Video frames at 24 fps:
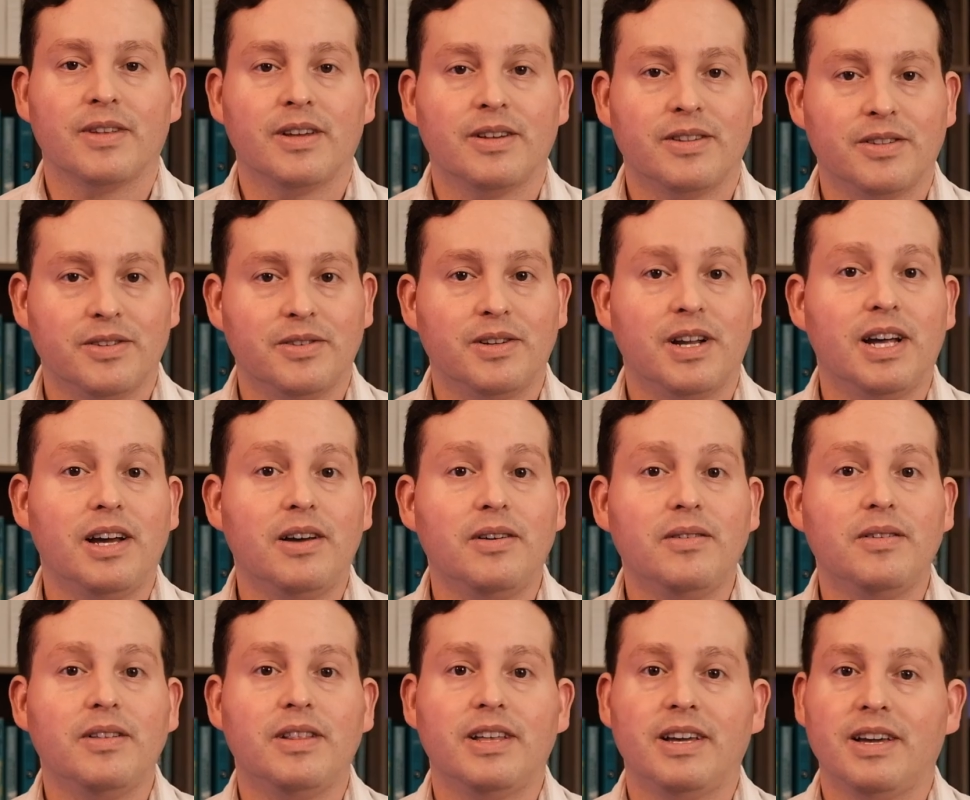So
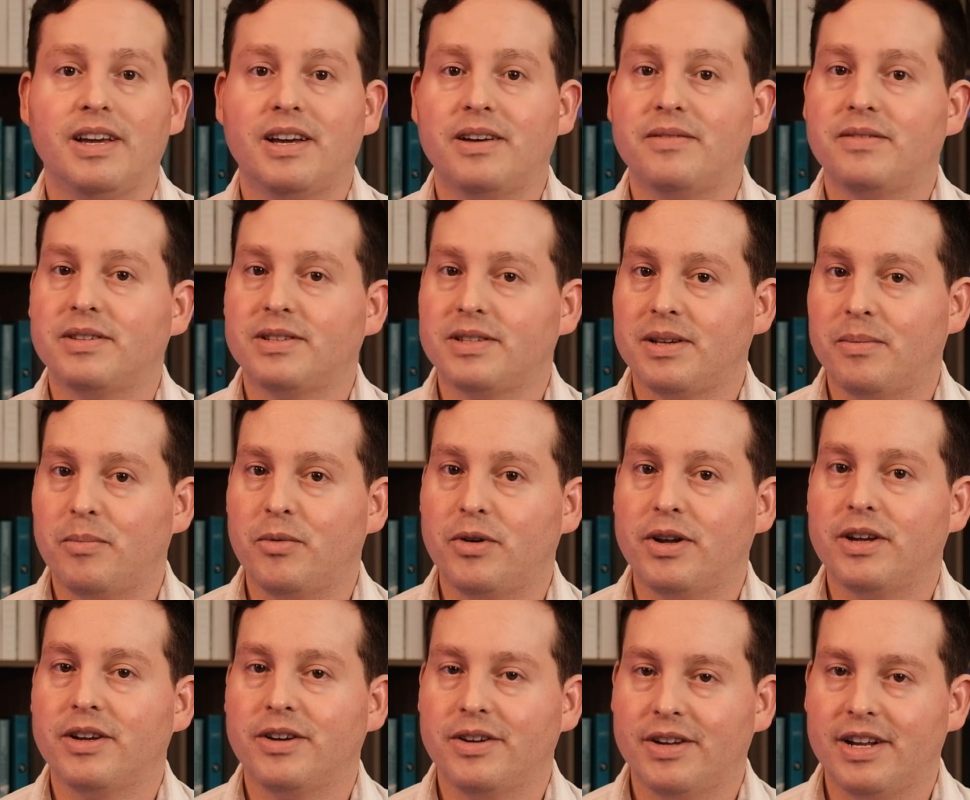now that you have a
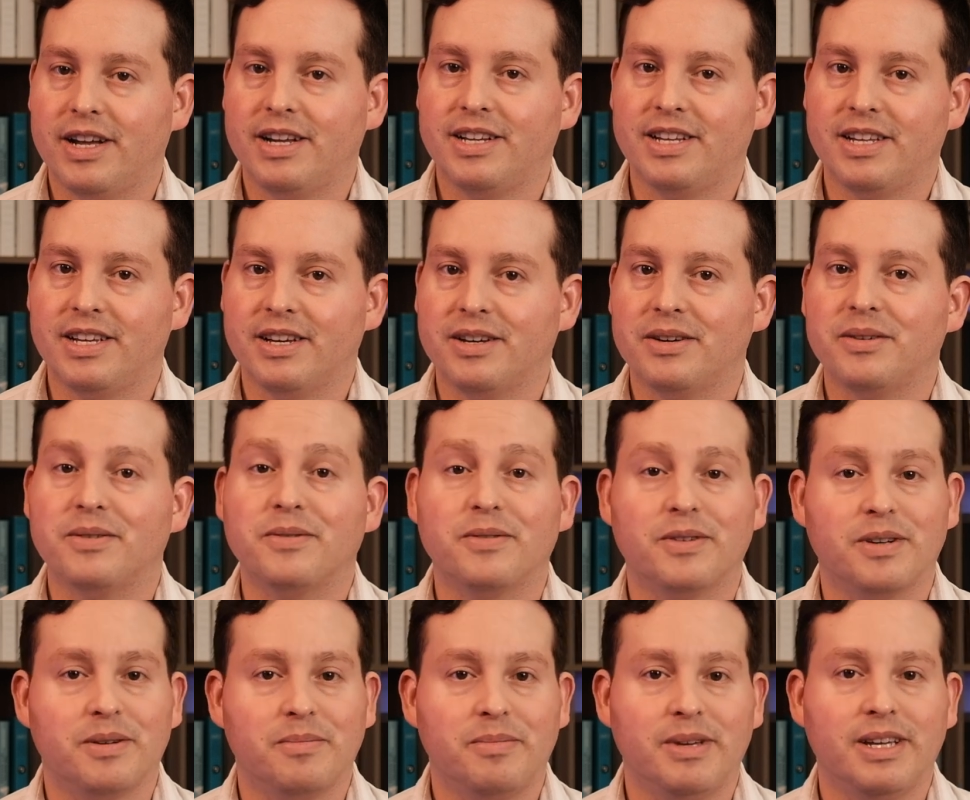somewhat good idea of
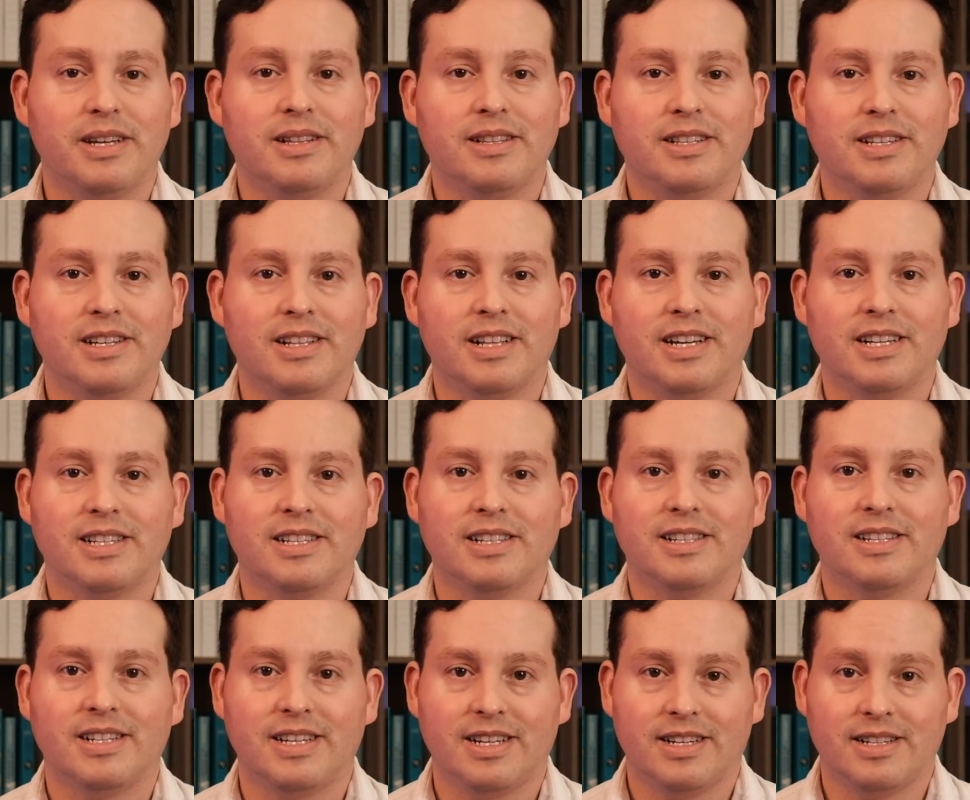what a P&C
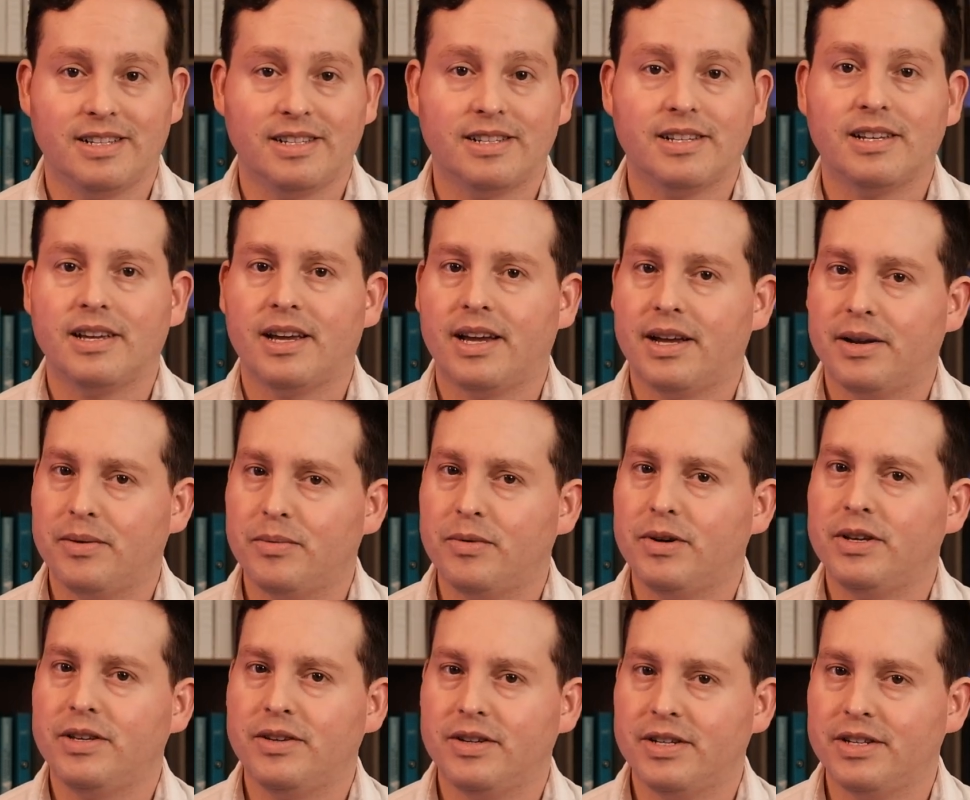license is and
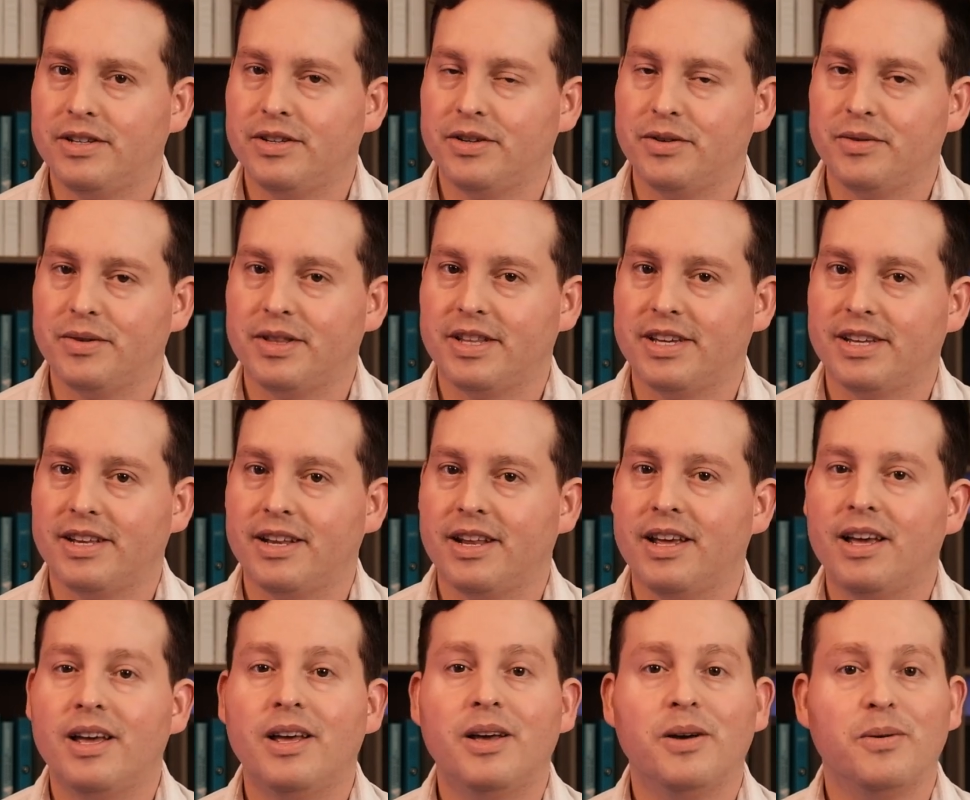what you can do with it,
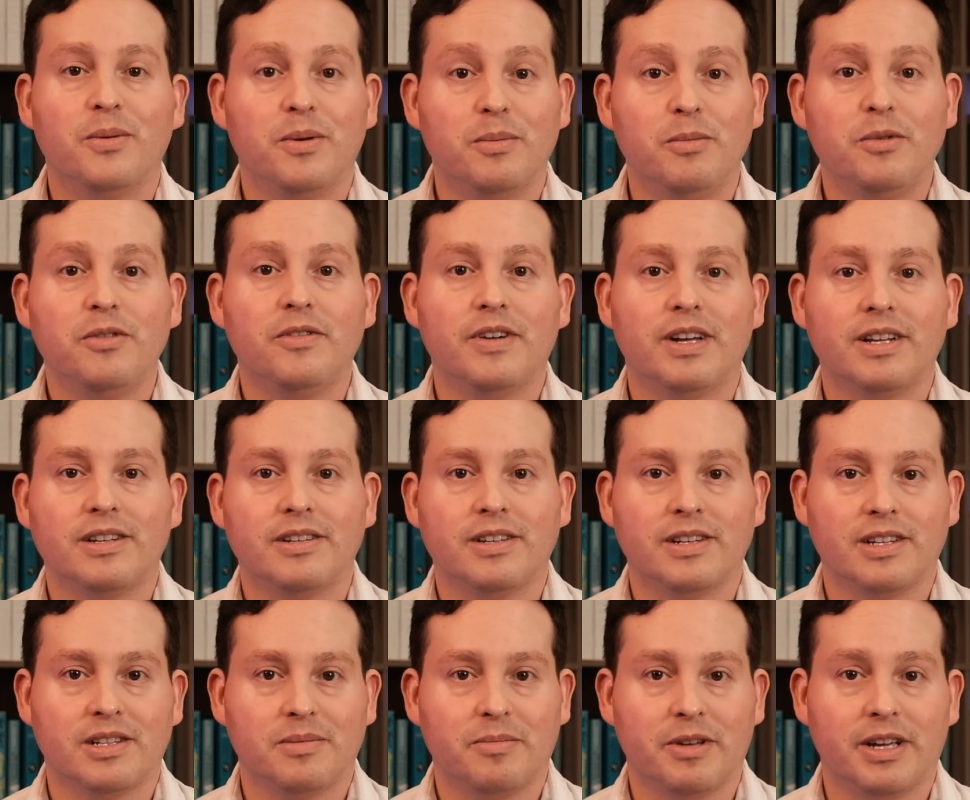we'll move on to
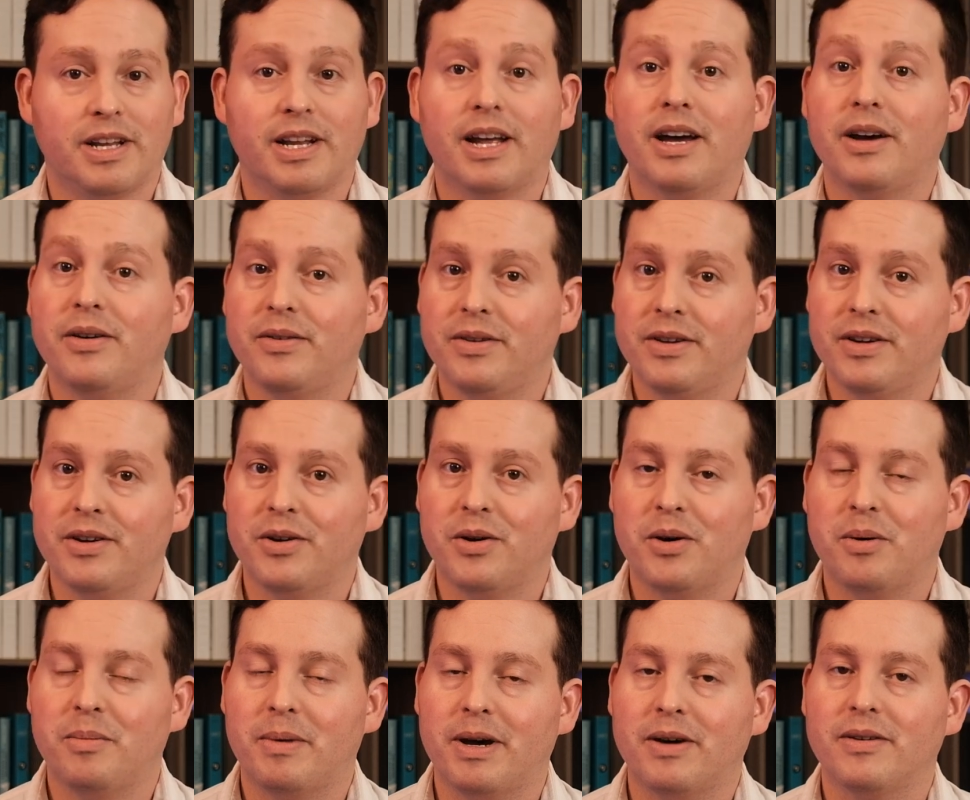explain how you can go
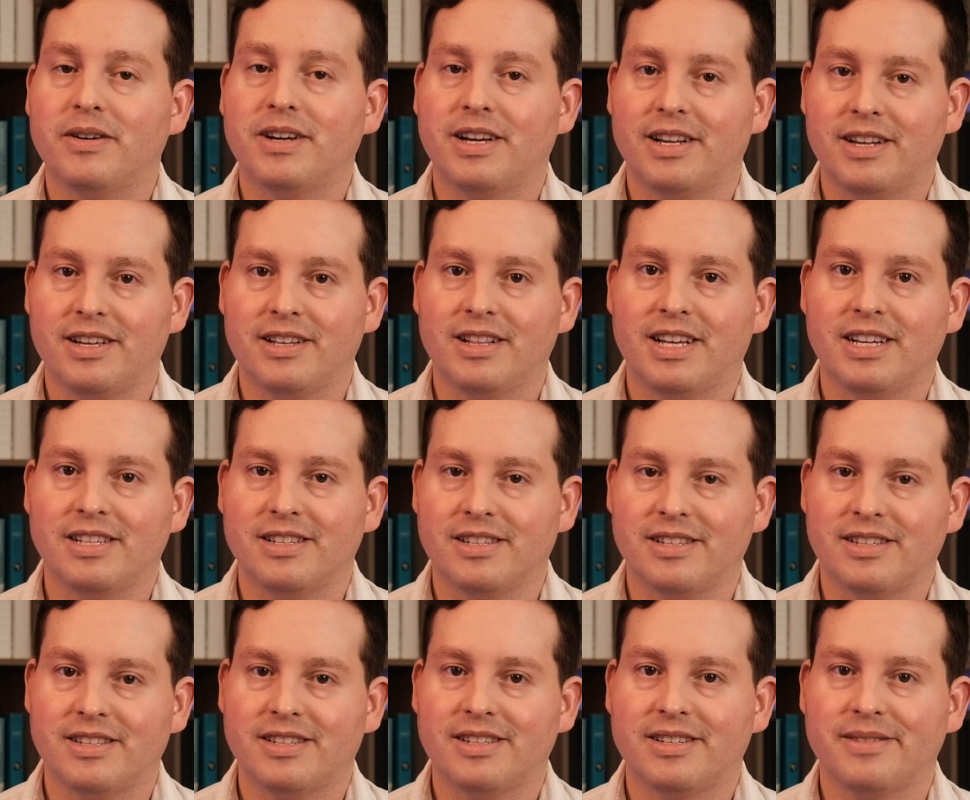about getting
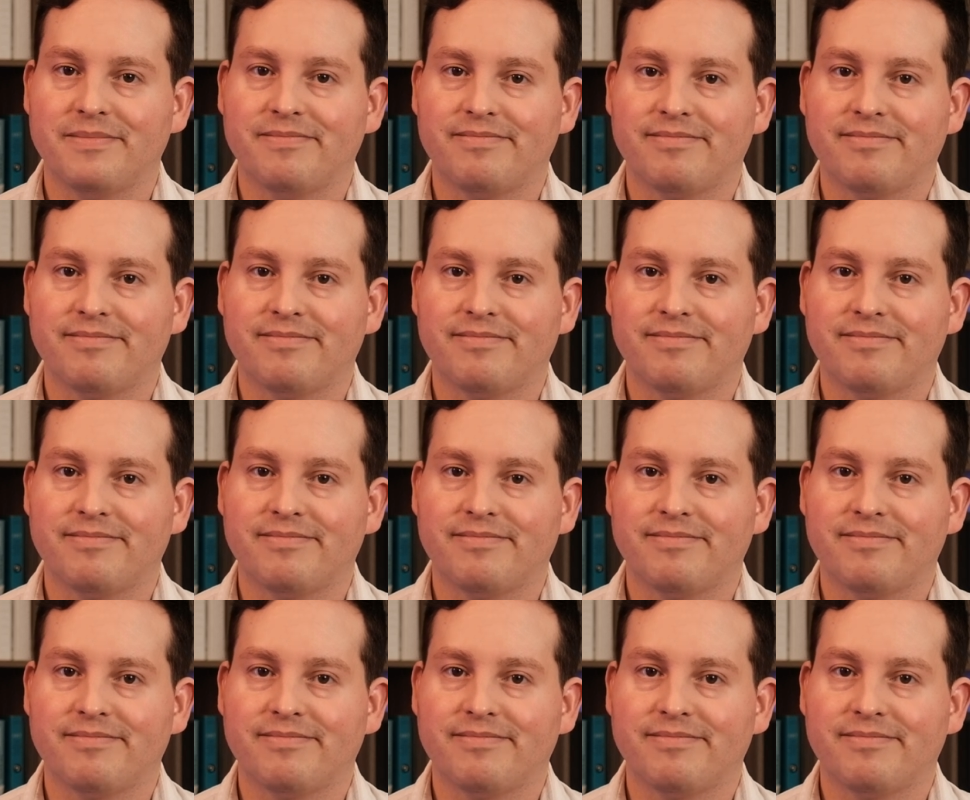licensed.